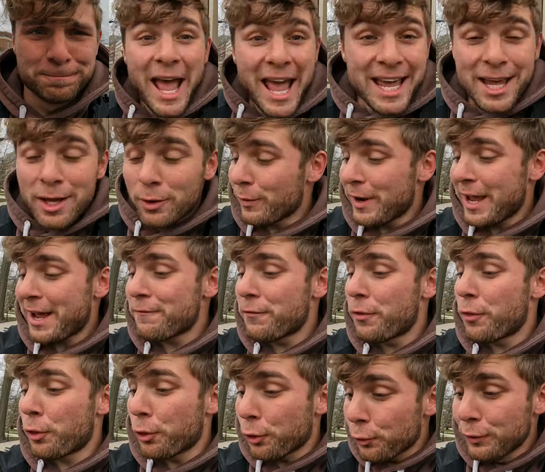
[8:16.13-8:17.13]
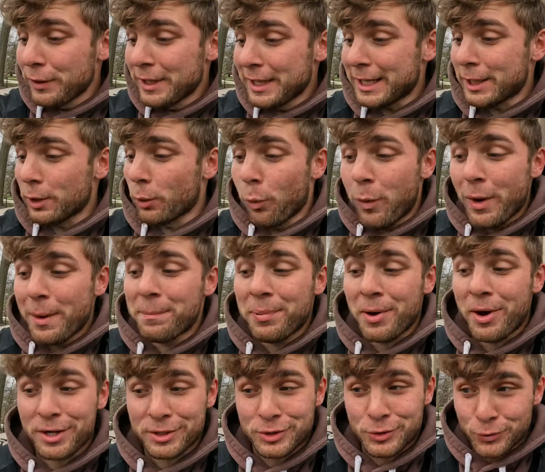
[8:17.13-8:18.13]
And we have three
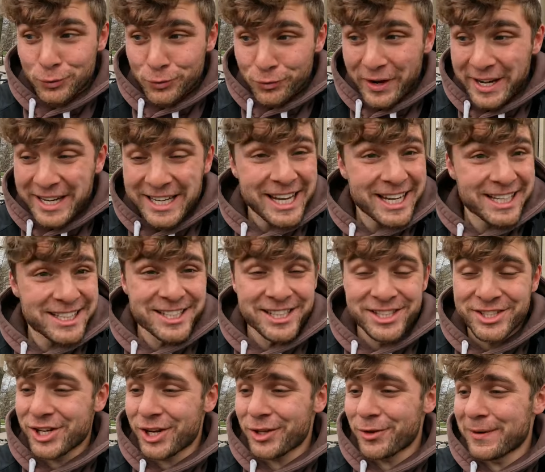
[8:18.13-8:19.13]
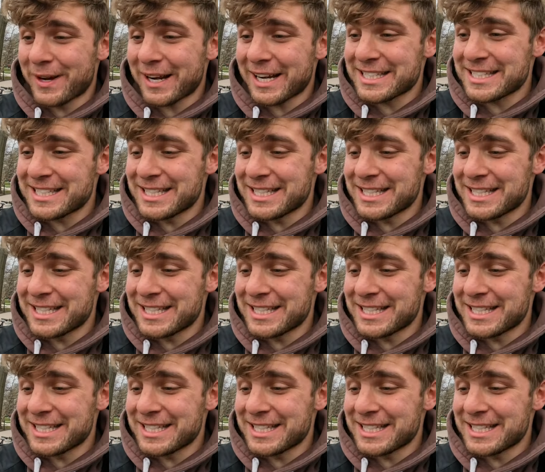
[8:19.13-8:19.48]
Wimpods right next to each other. We got to